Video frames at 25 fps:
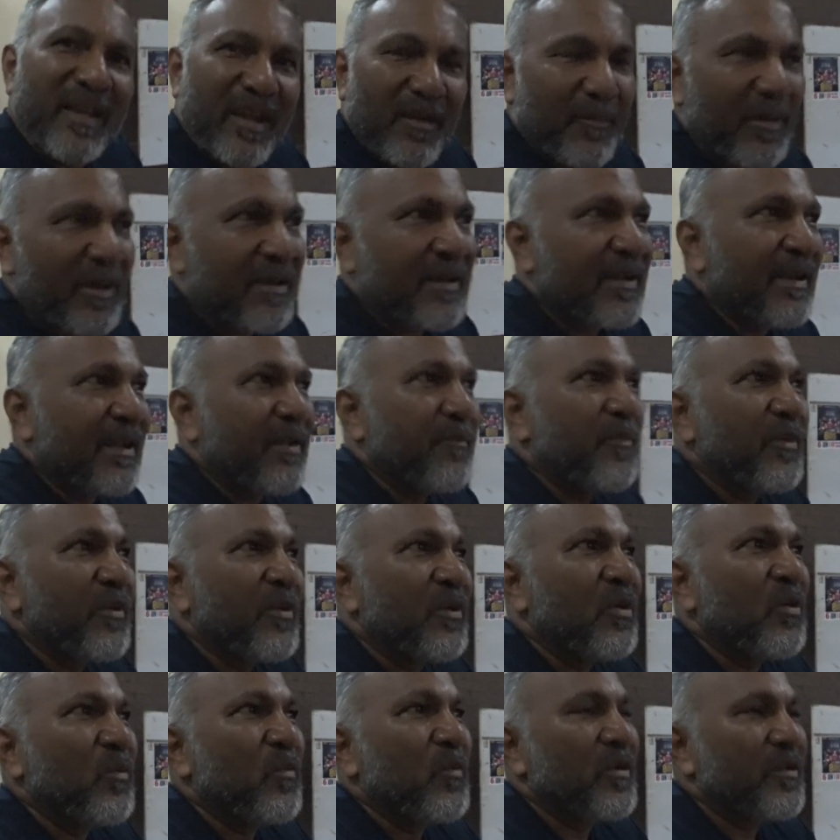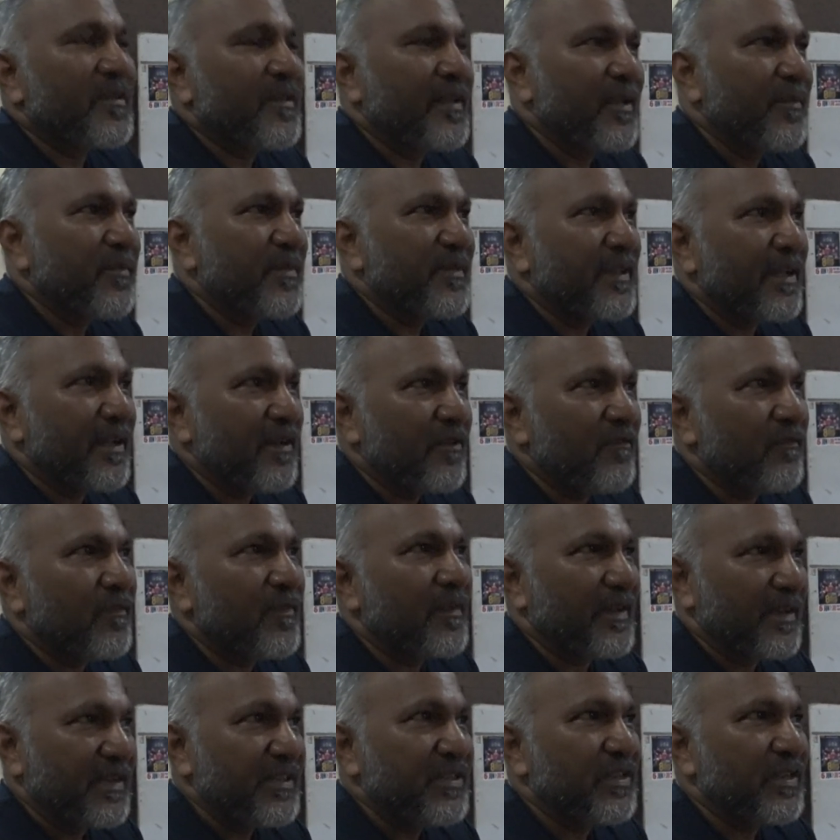Yeah, Metal Embryo was himself
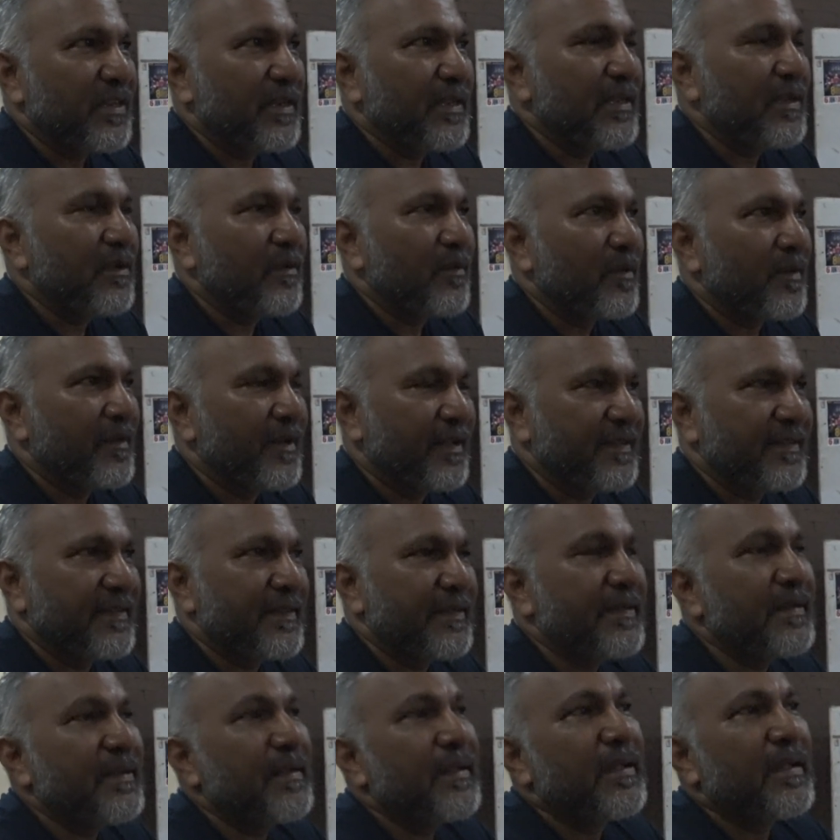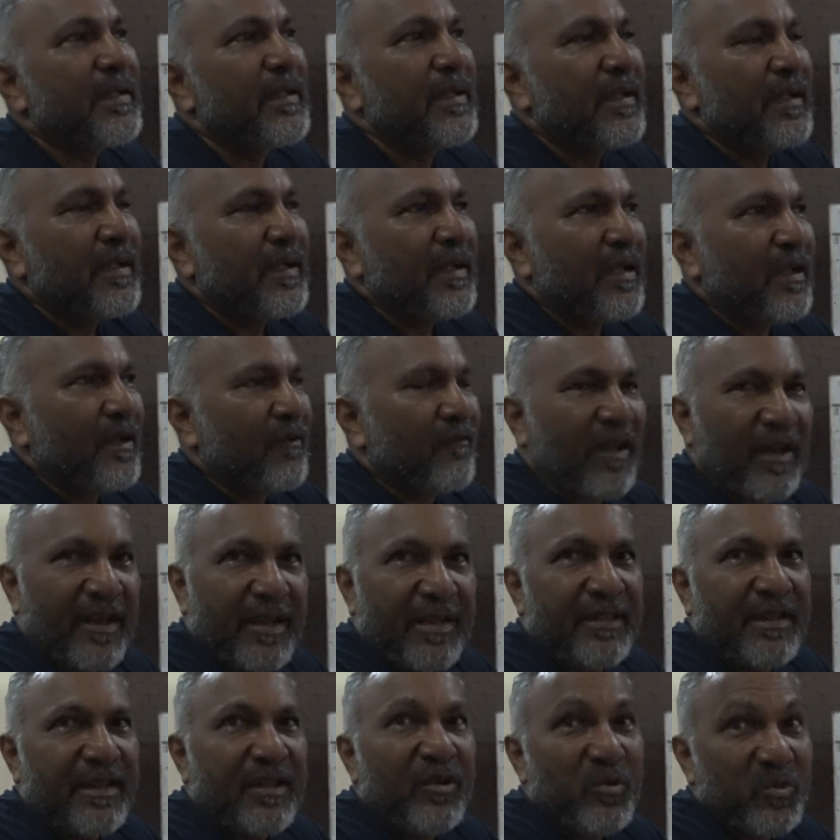initially, Nixon,
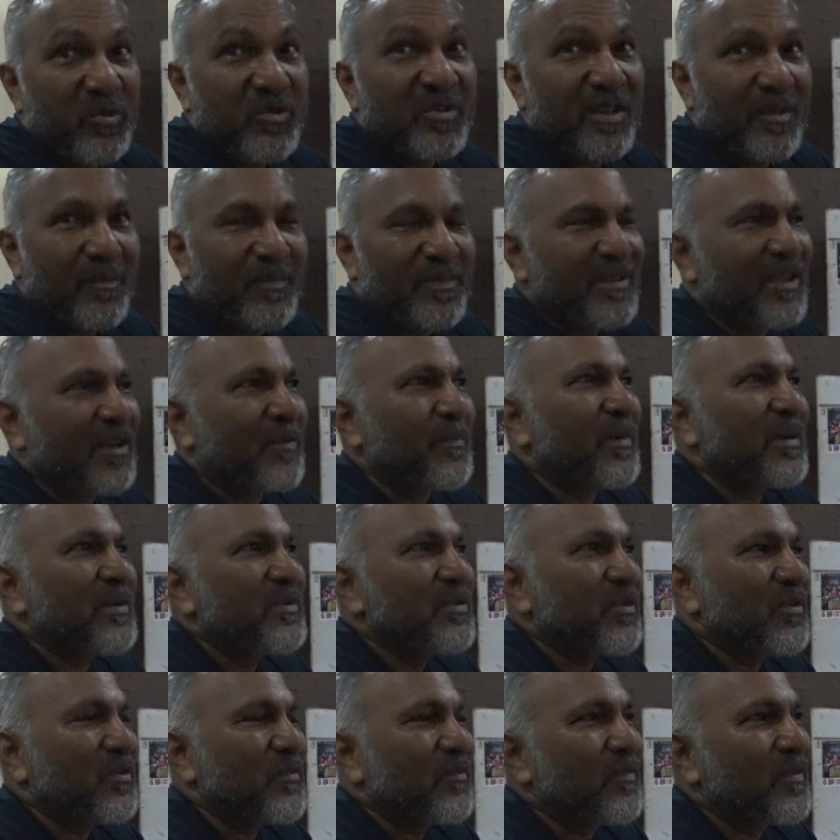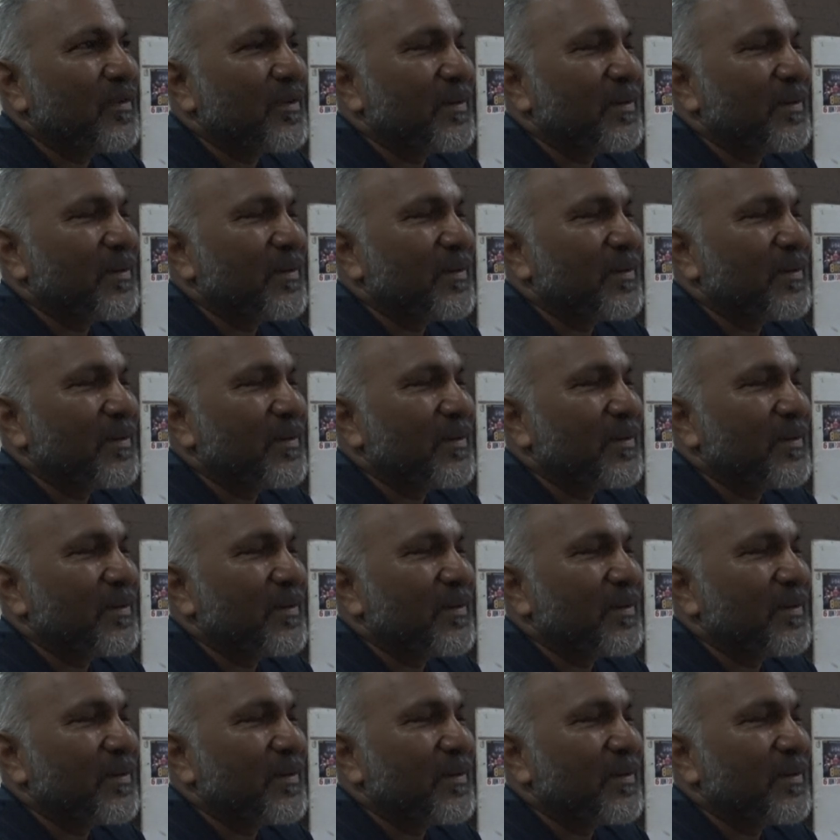Valentin, who's the sarpanch of